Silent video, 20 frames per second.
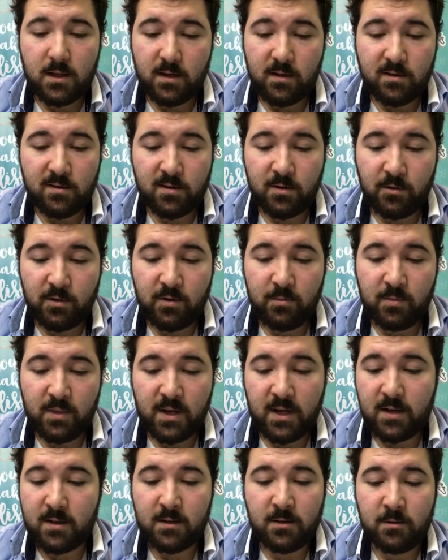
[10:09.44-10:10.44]
Show them
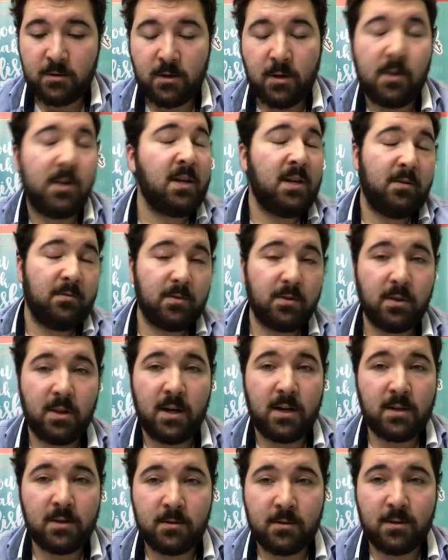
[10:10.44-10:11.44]
that you're not evil,
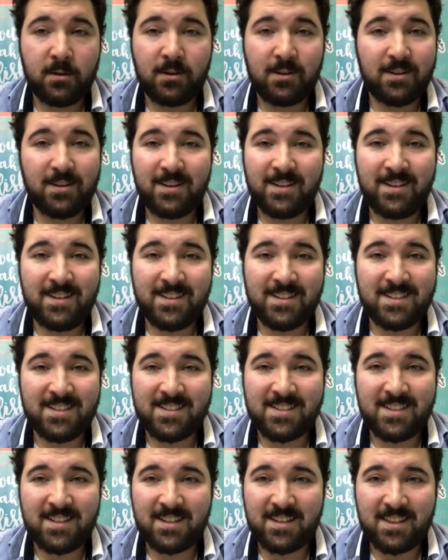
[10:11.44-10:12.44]
that you're not here to
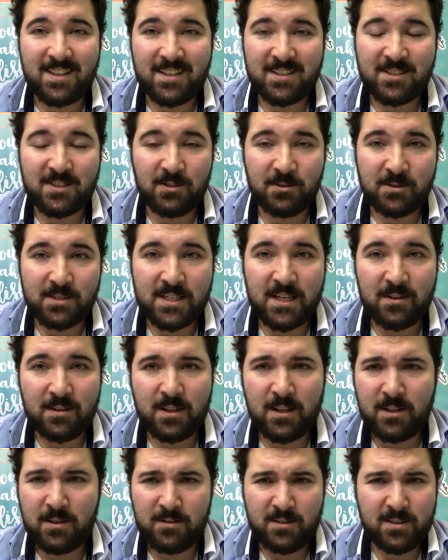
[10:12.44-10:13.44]
suck their souls out,
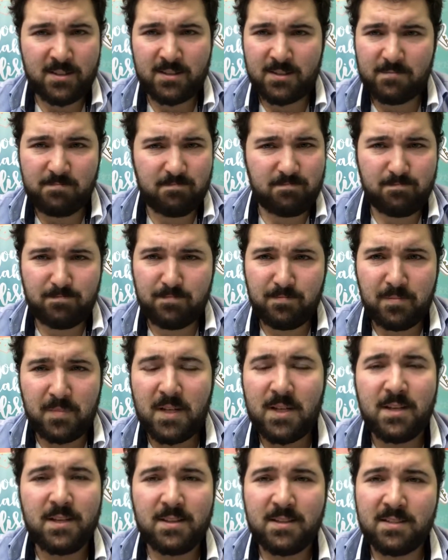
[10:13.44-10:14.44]
that you're just
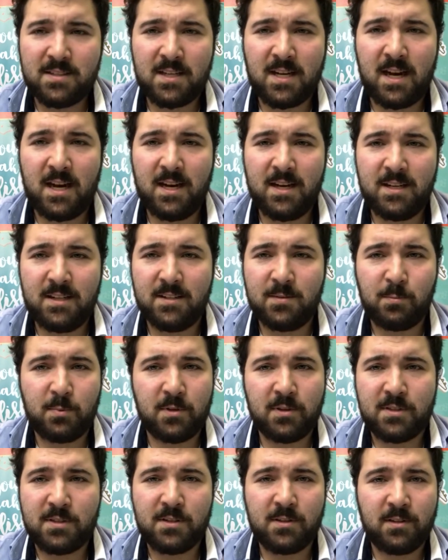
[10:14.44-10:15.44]
this kind
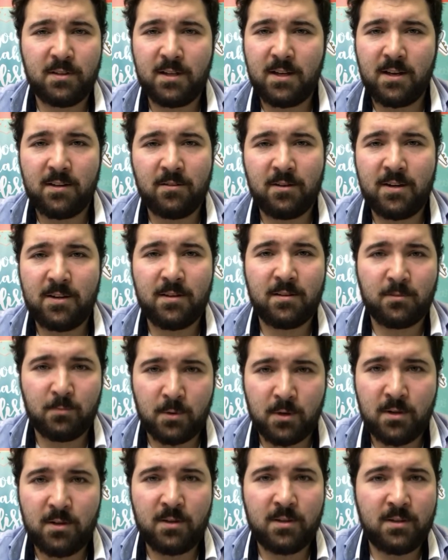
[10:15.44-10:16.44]
person on the other end of the
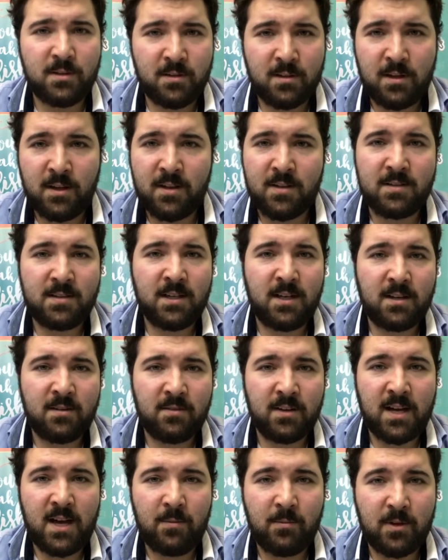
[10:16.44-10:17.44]
world and on the other side of
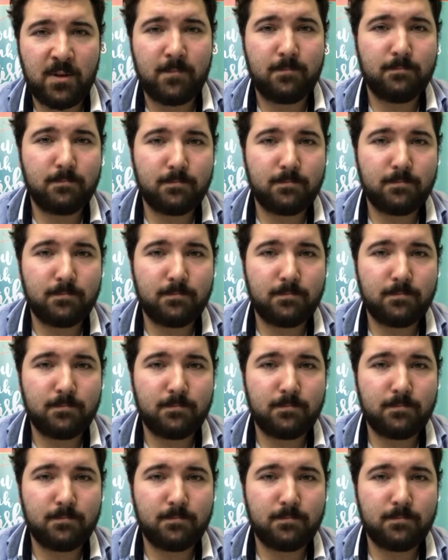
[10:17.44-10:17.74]
a camera.